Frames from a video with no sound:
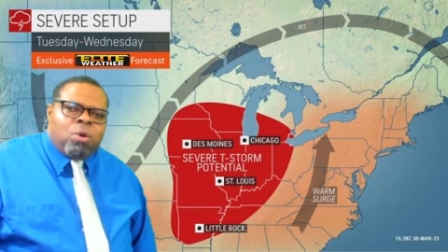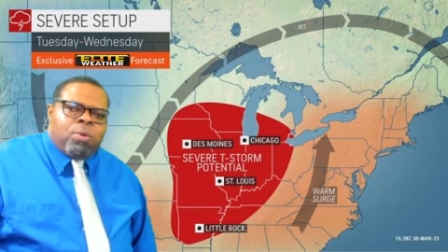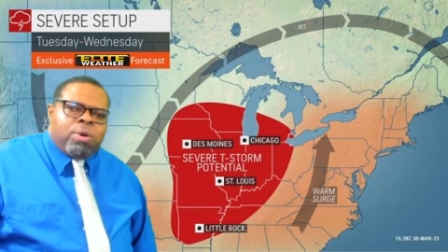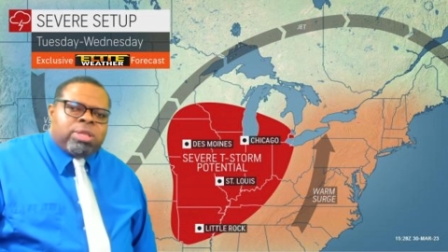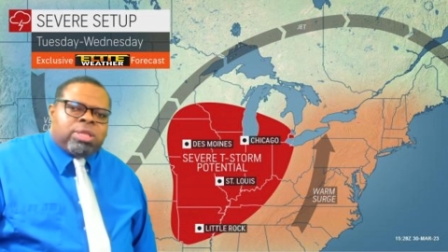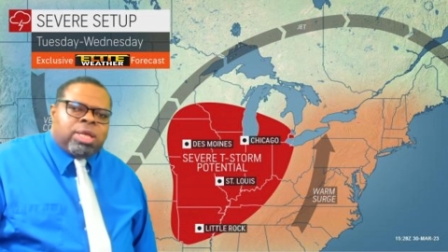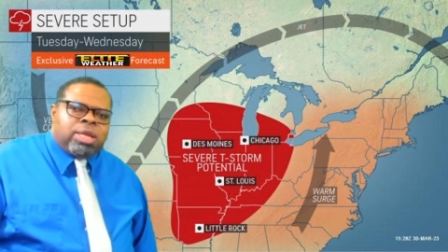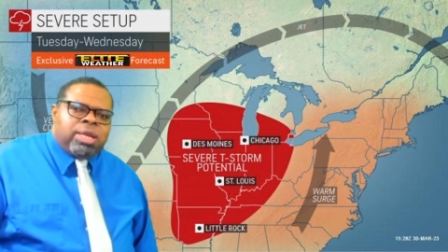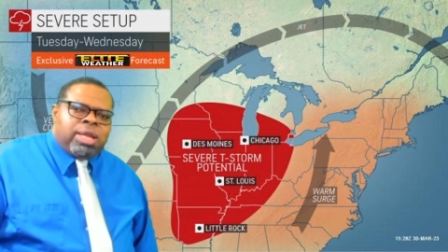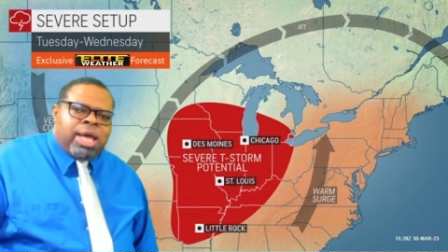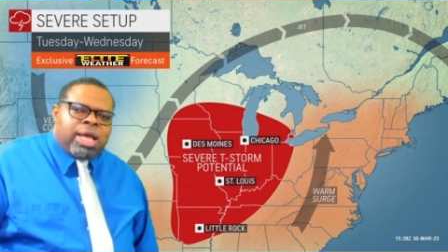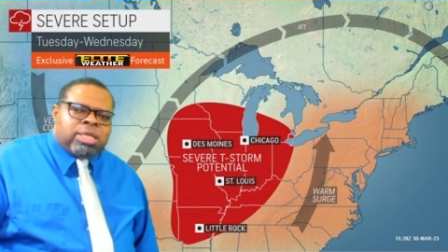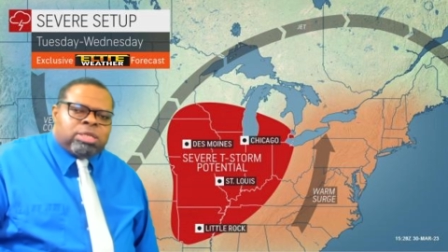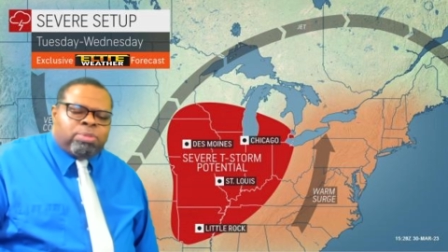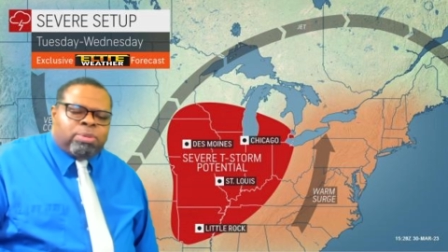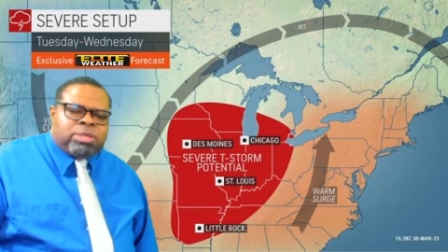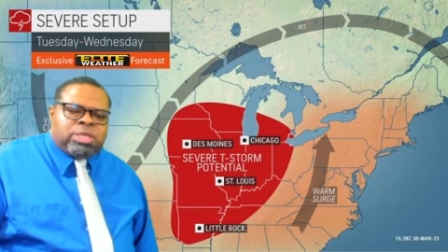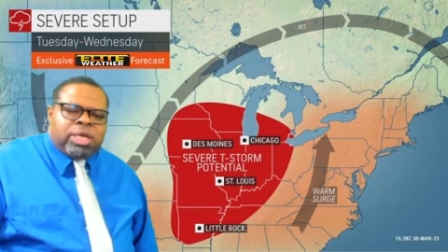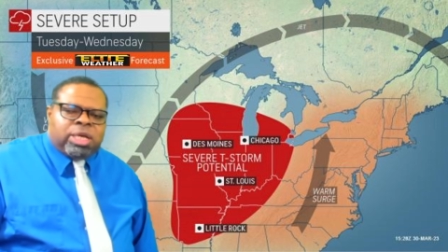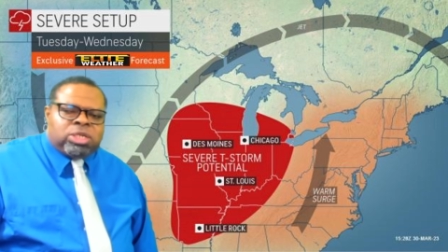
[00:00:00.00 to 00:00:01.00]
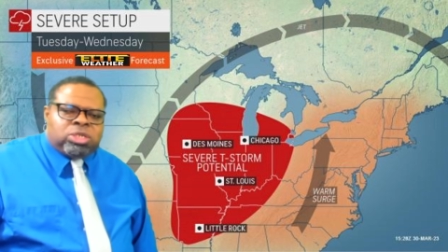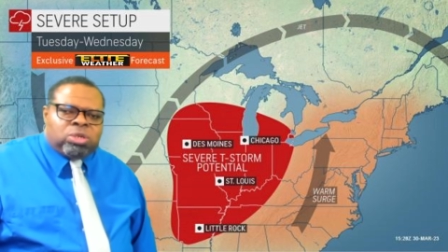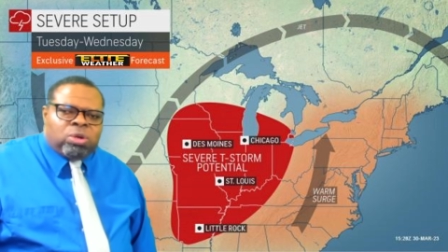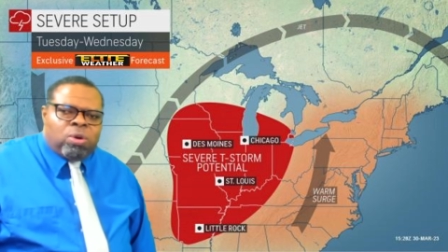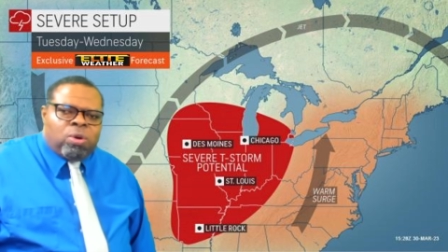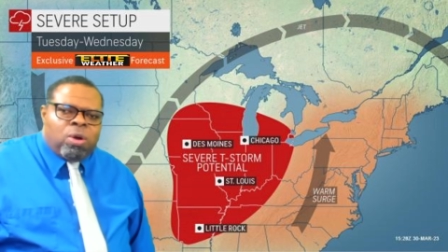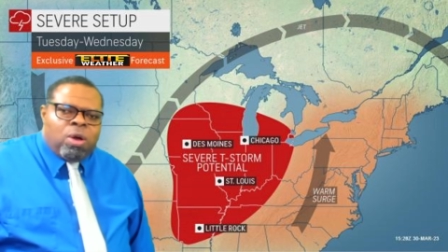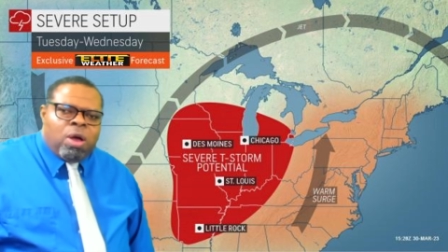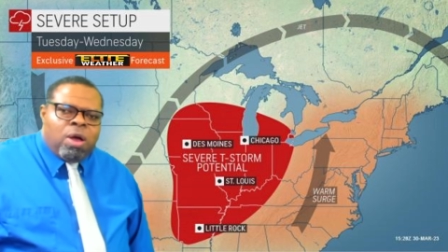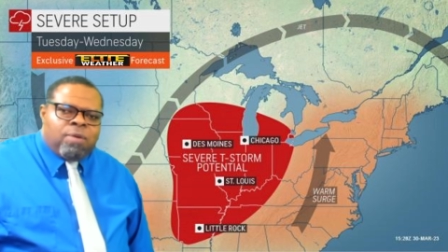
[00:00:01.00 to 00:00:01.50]
with the next
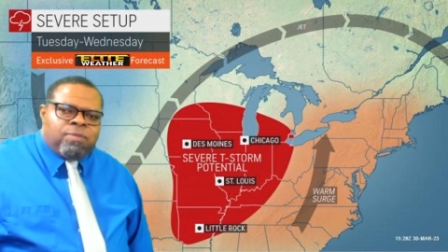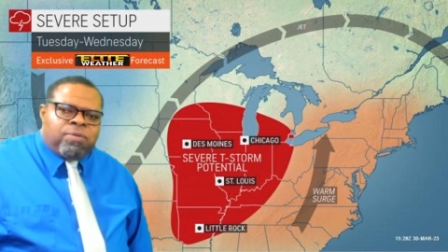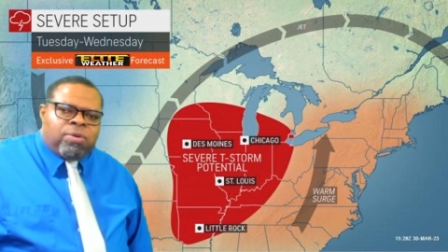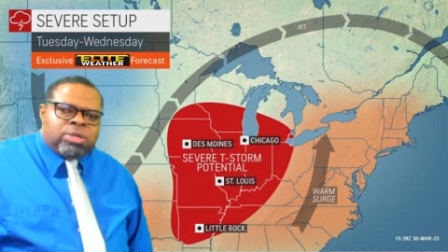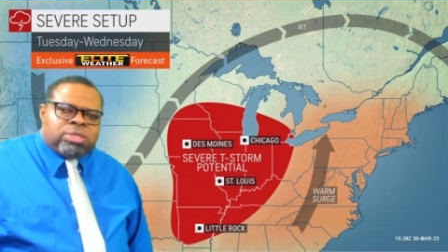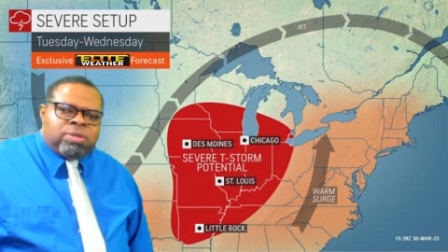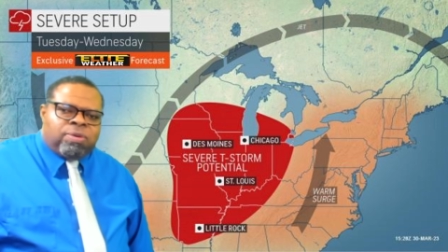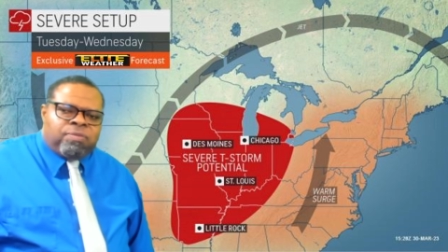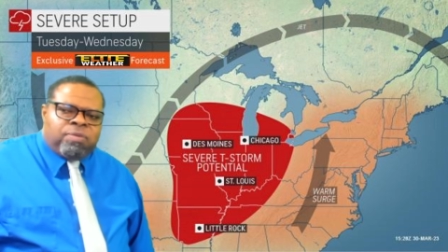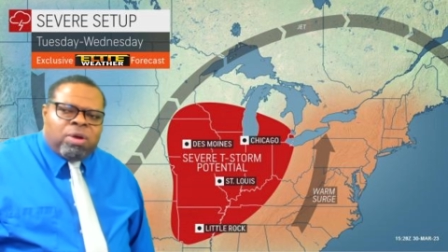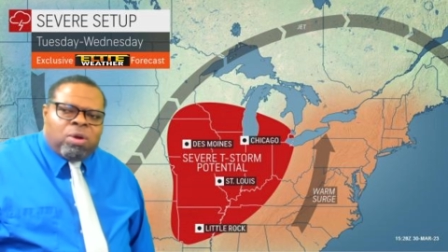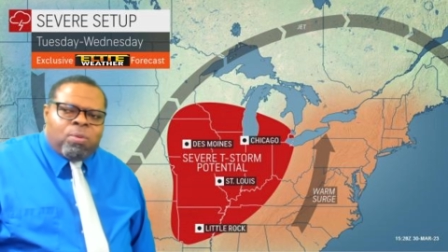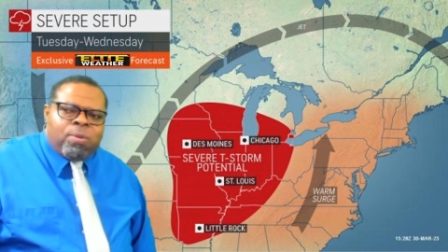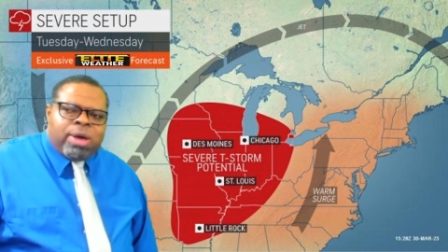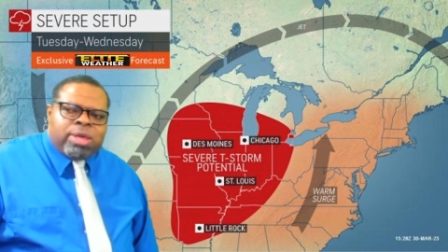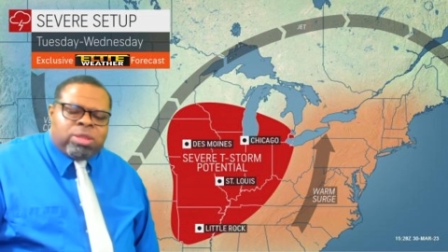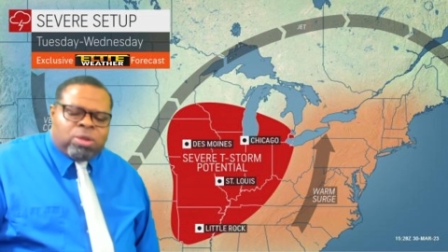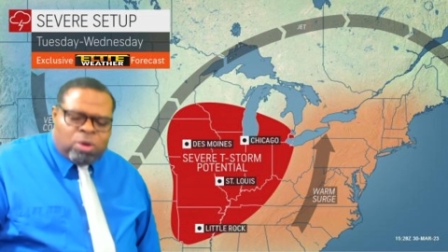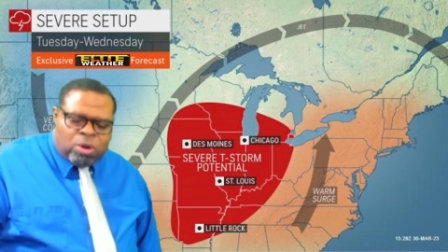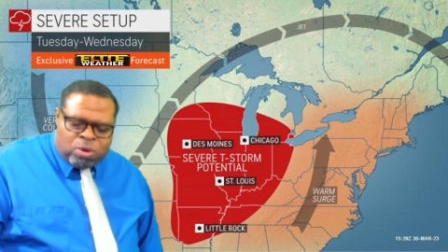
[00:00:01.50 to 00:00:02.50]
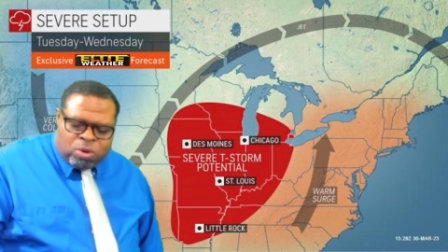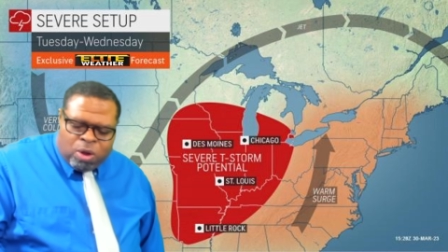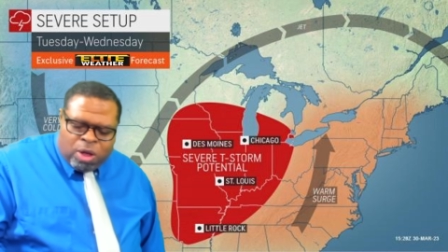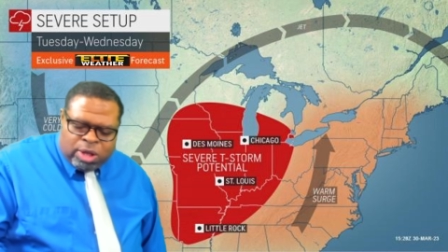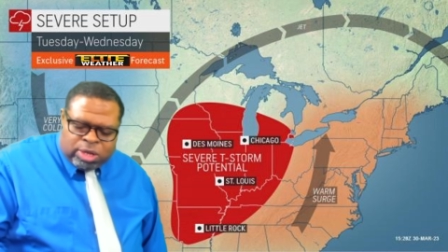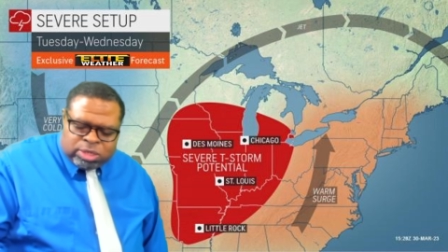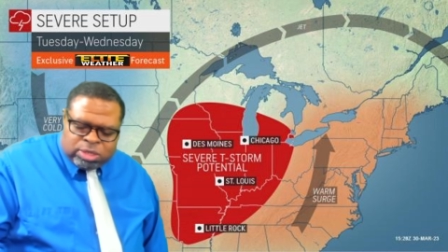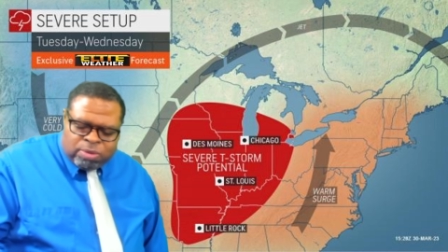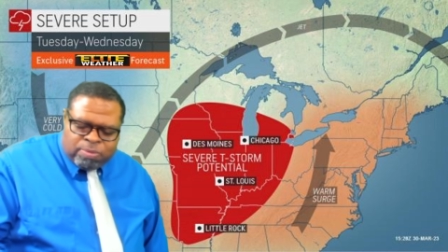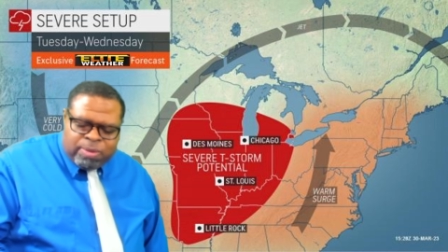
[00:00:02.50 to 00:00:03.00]
potential for severe weather
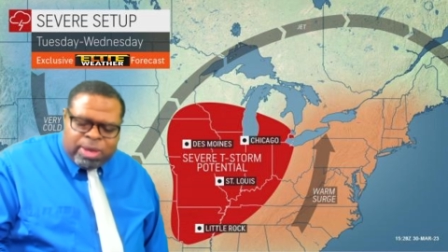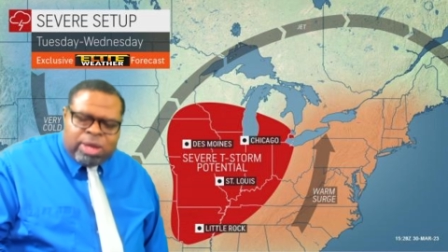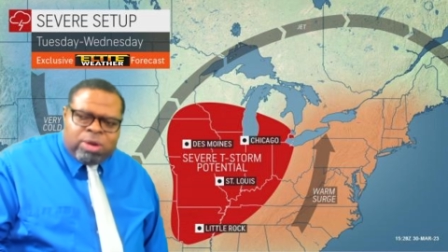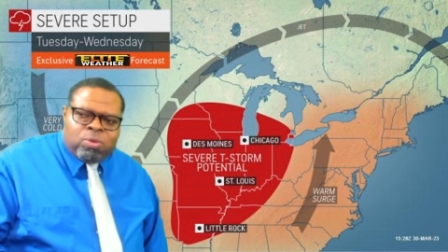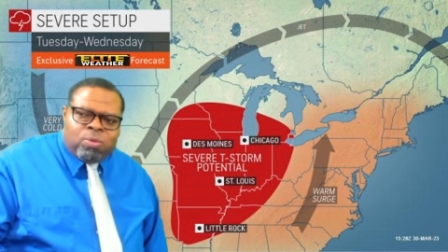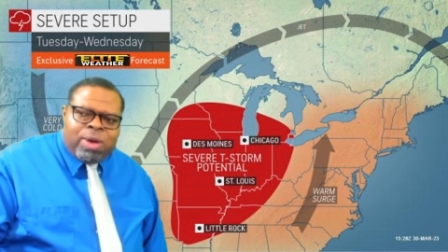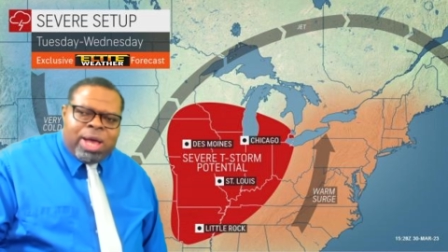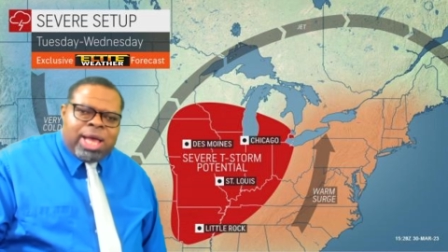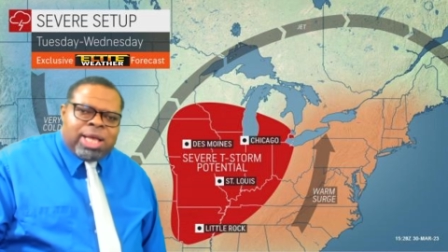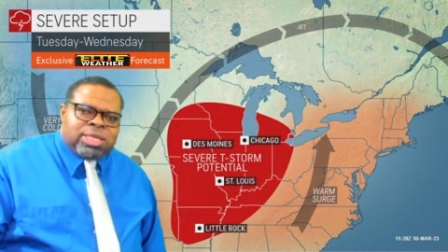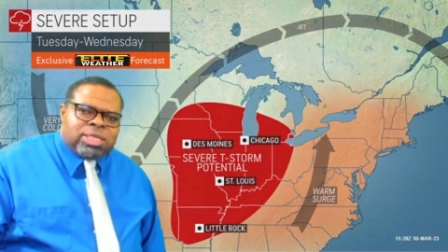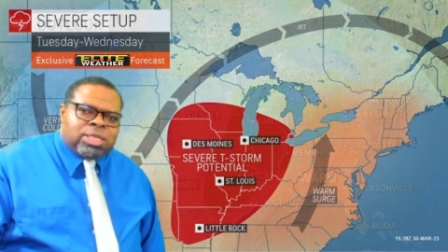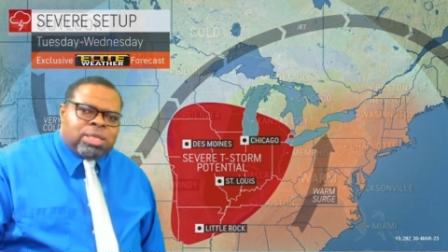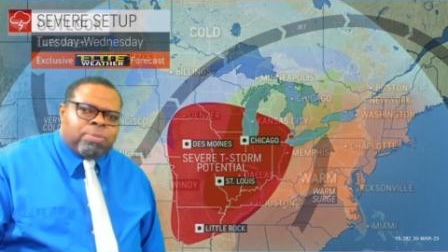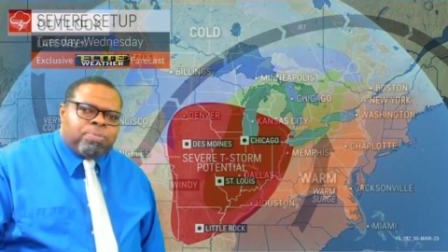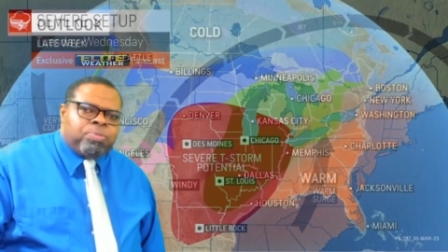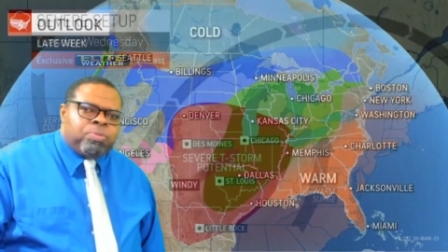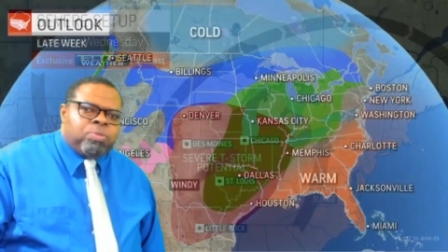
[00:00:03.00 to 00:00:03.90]
across the Midwest.